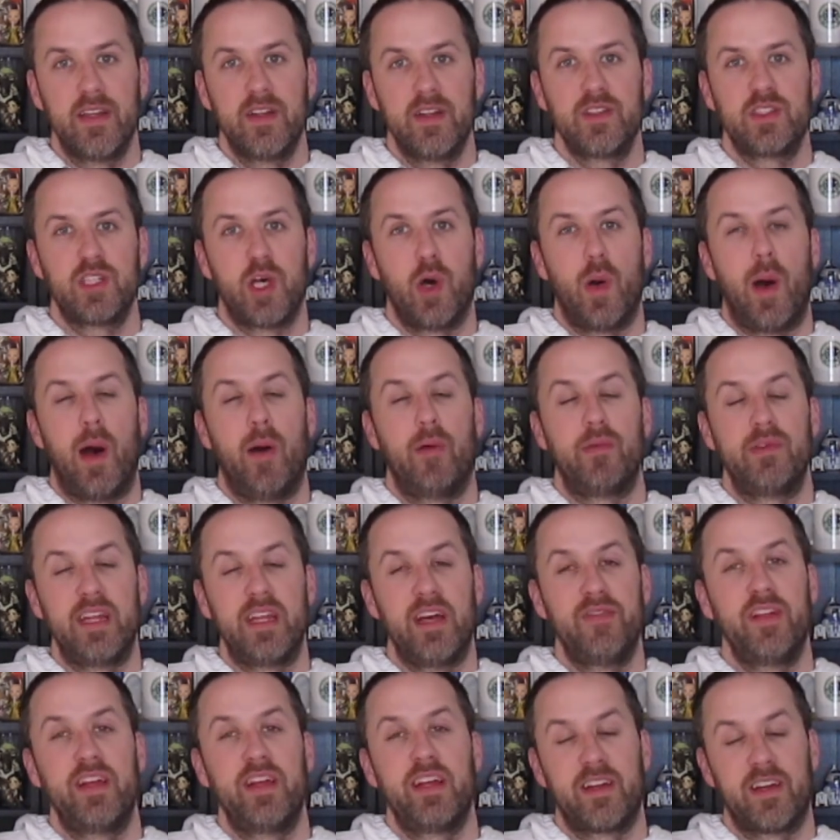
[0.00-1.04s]
So I would
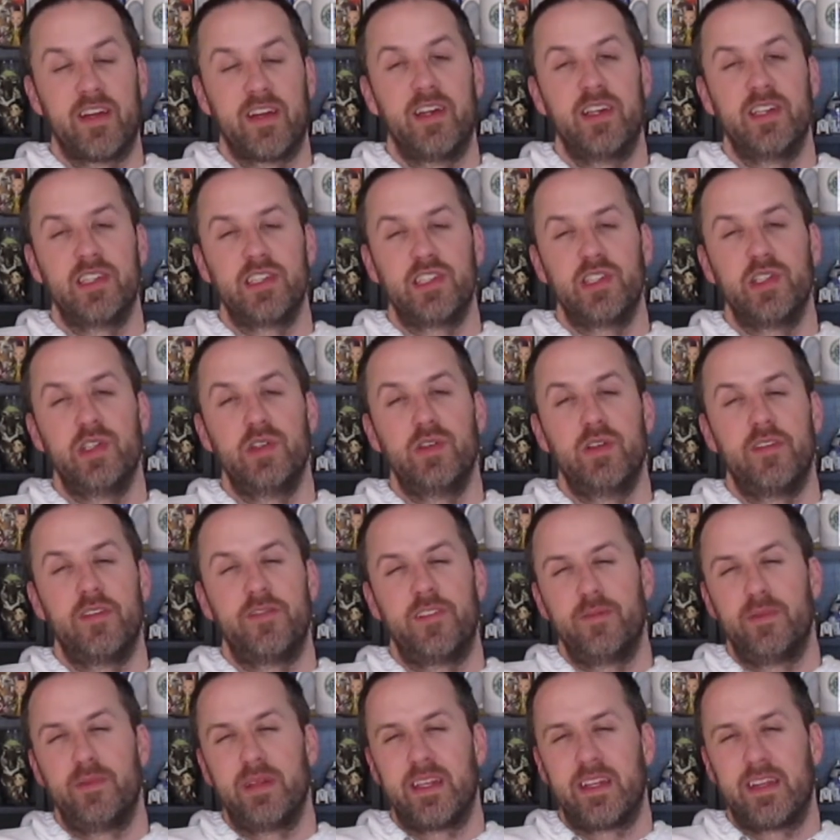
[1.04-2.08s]
definitely encourage you if
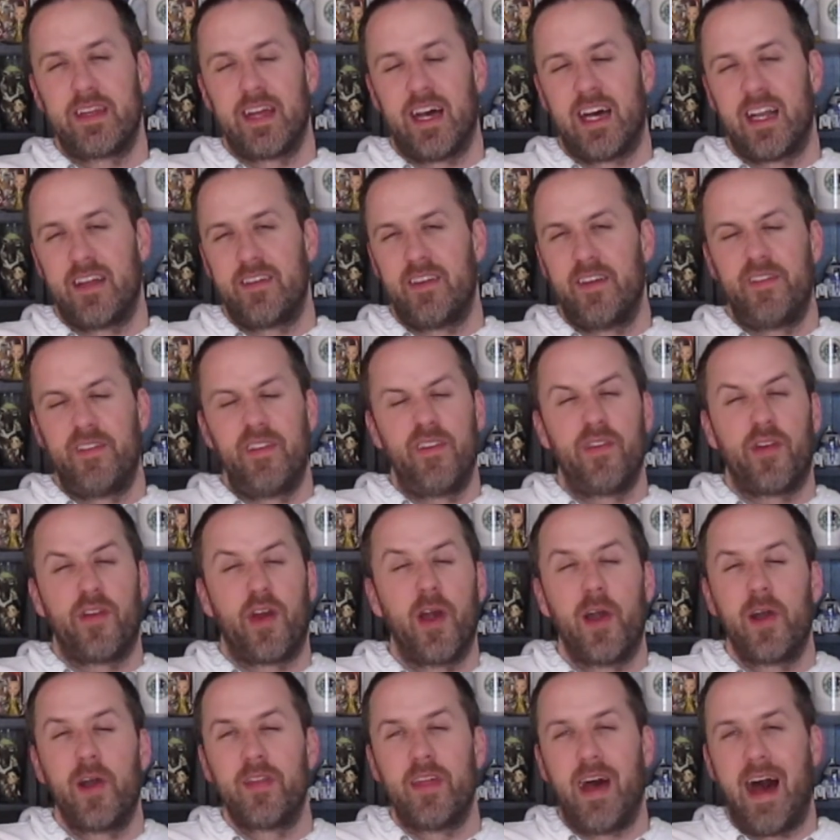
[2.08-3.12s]
you've been kind of if you've
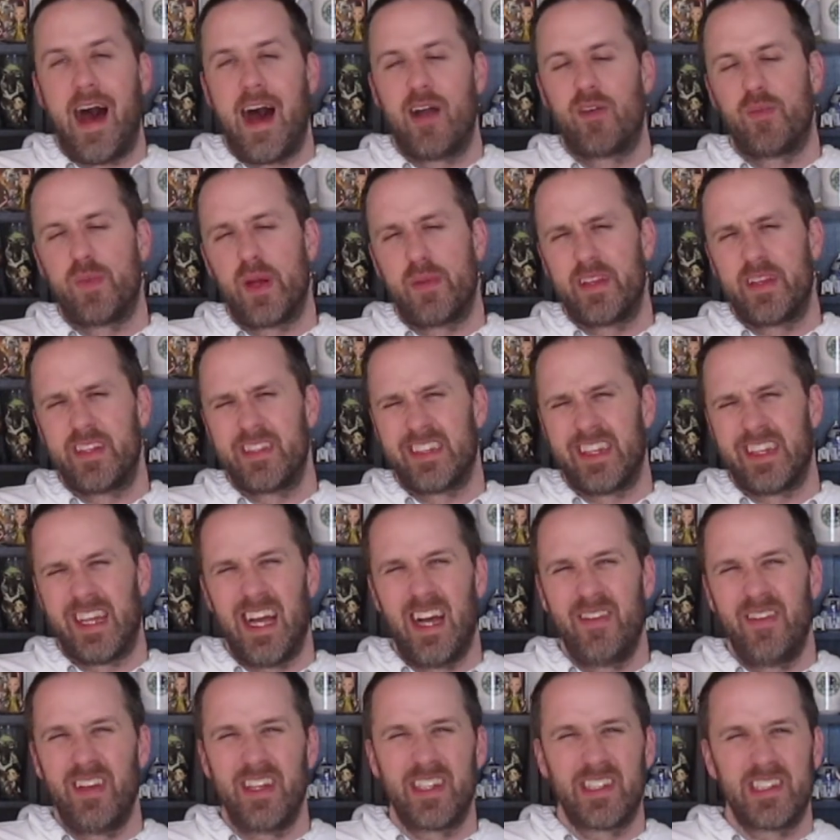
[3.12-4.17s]
heard the High Republic, like
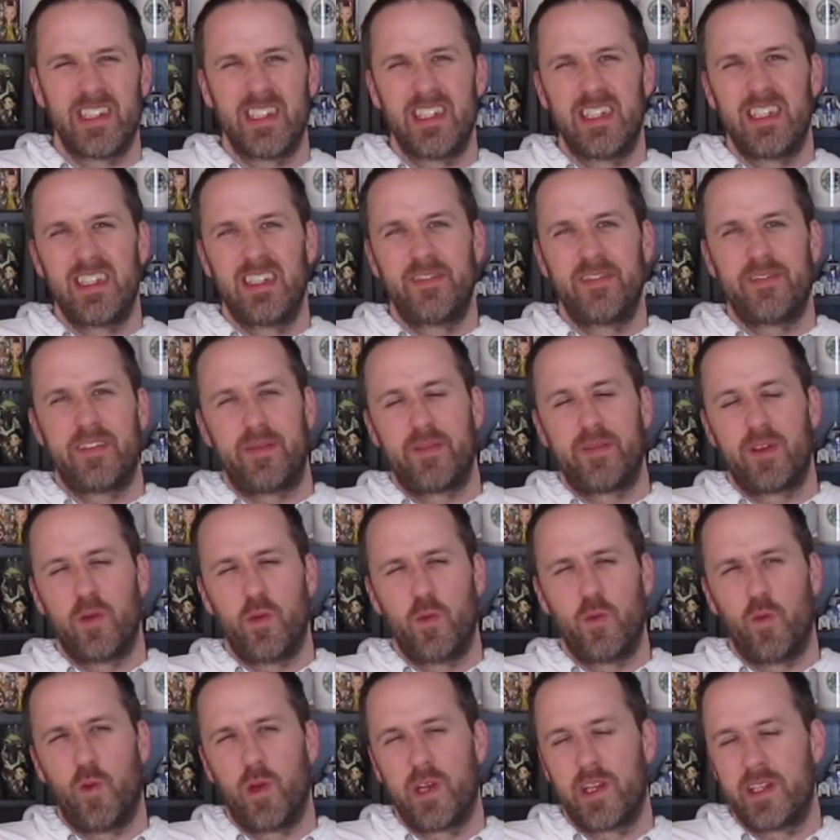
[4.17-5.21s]
I'm not sure if I
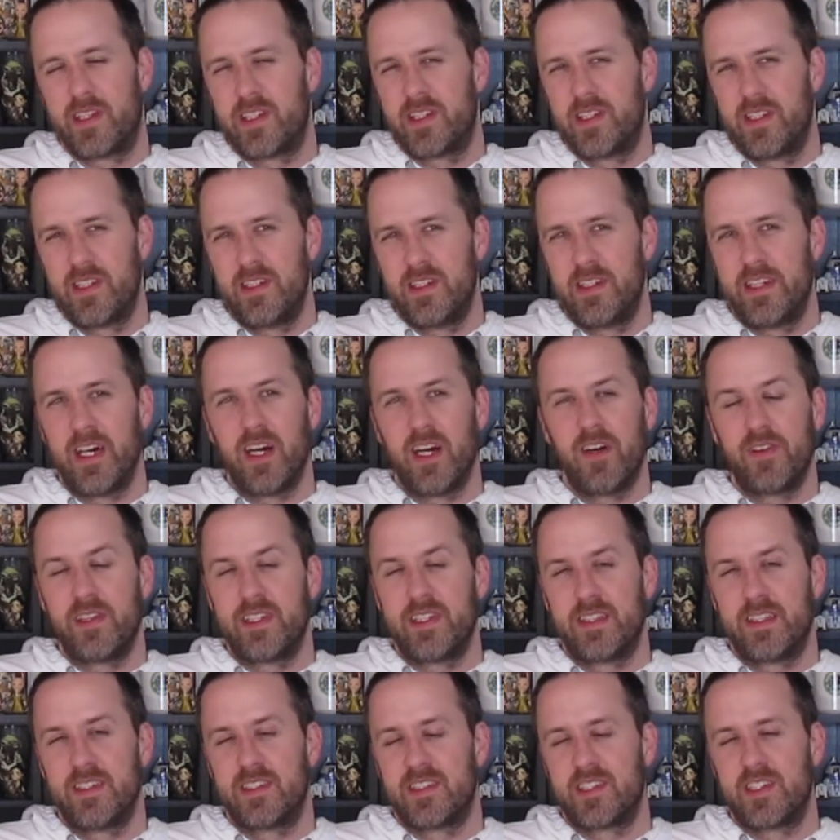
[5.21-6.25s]
want to delve into
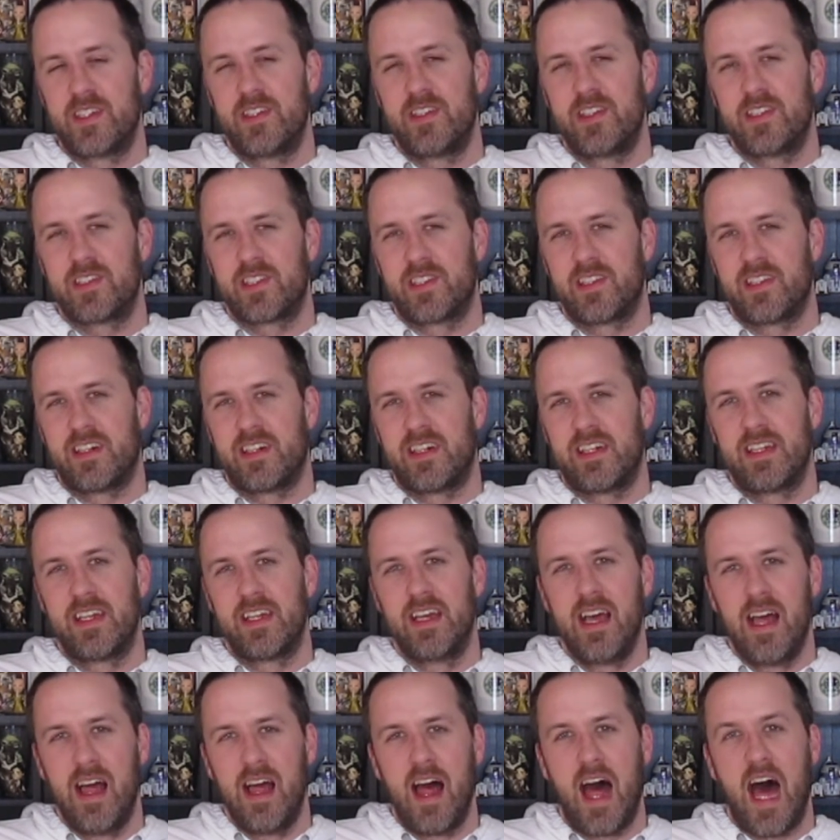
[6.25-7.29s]
this series or not.
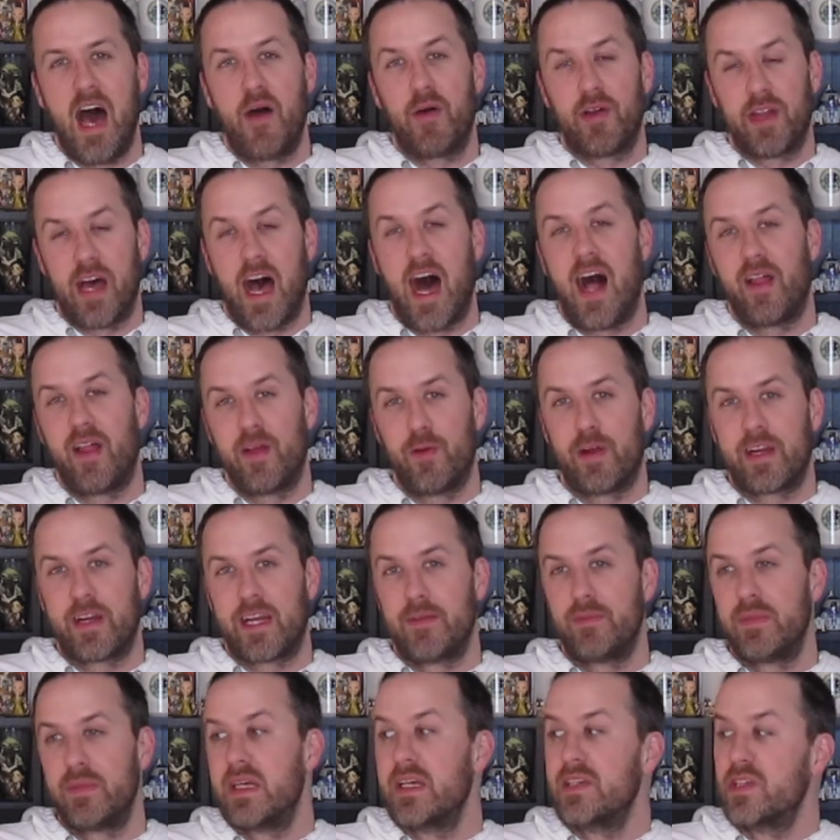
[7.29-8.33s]
I would highly
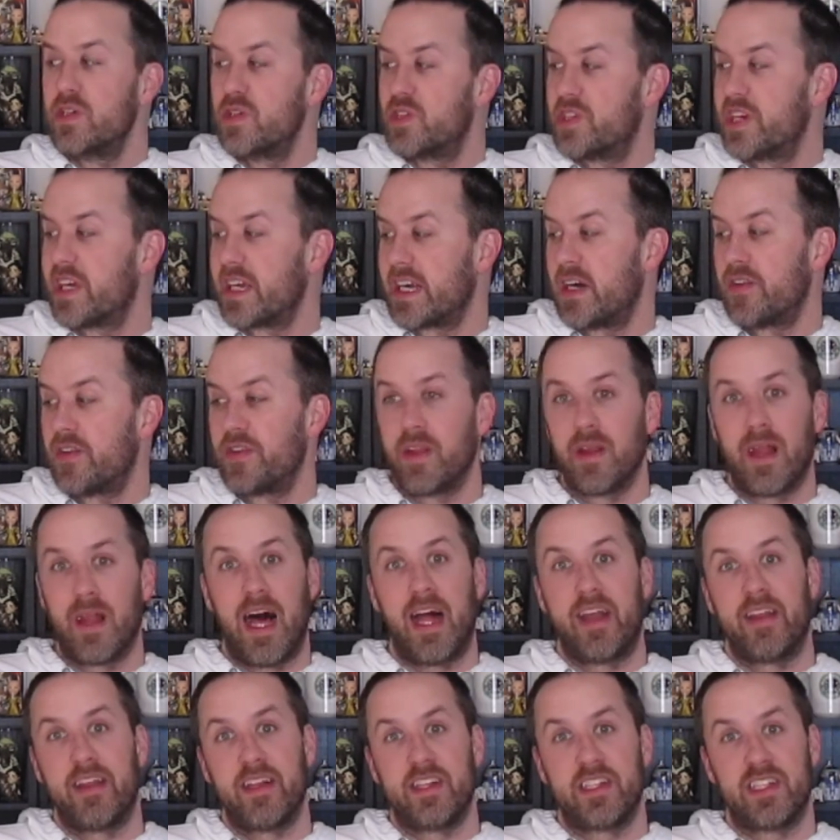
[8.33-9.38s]
recommend you check out The
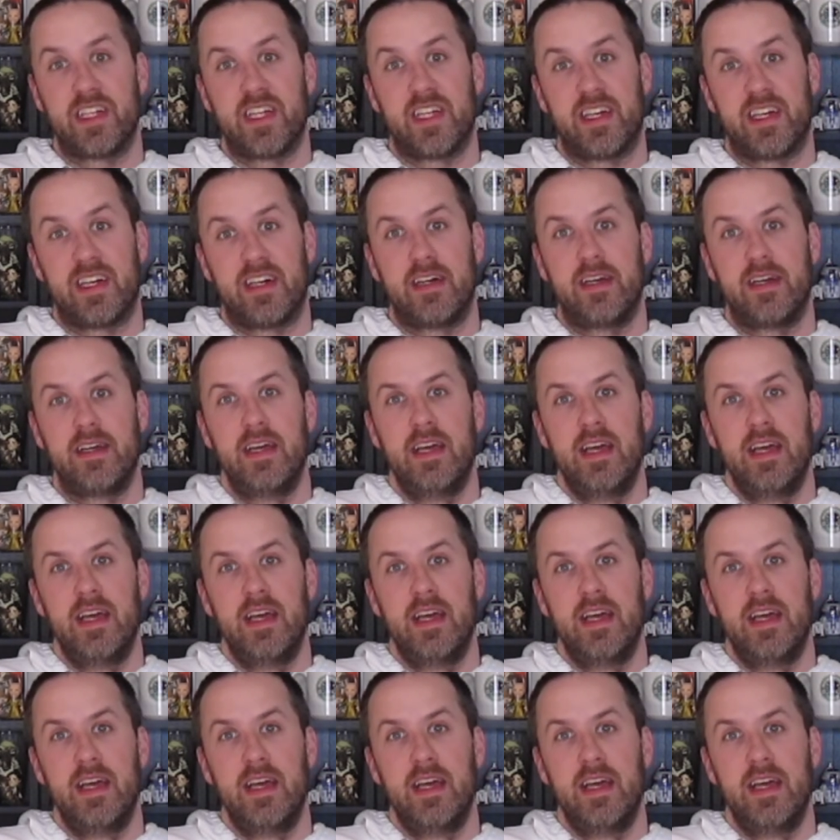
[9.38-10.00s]
Light of the Jedi.